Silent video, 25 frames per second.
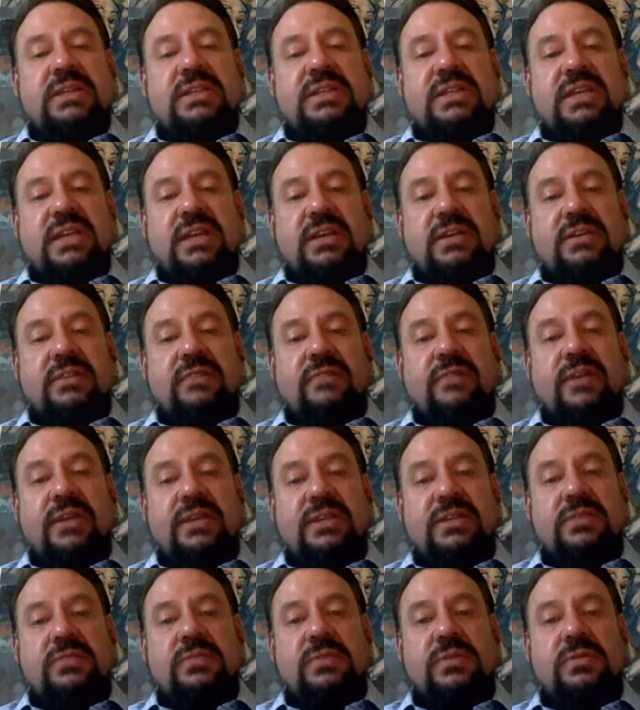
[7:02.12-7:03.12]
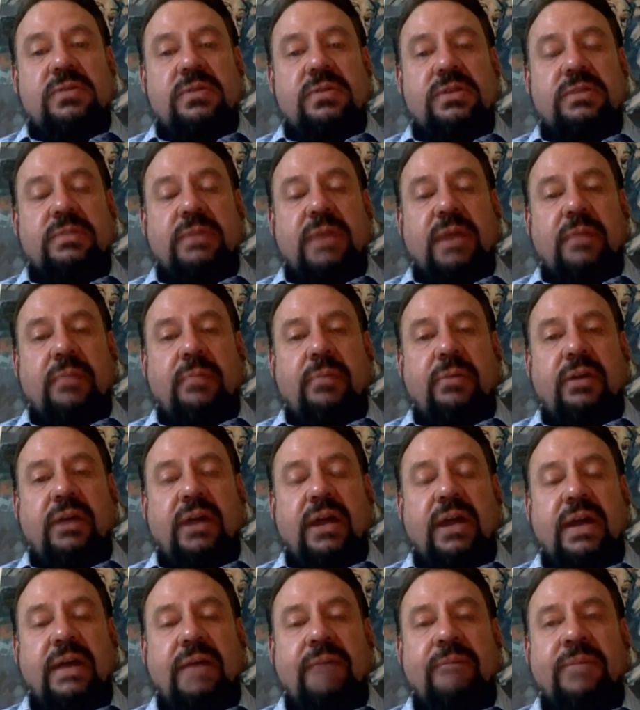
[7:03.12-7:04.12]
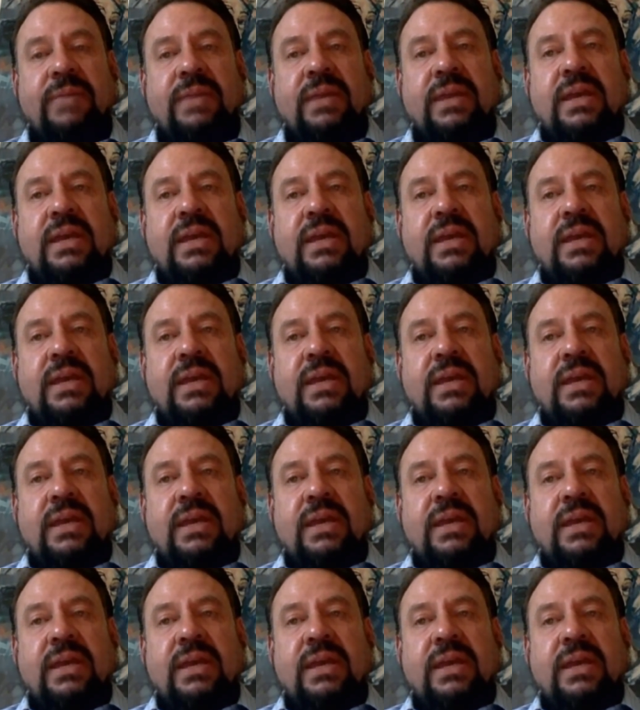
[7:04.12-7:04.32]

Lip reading: T interfaces we talked about prior.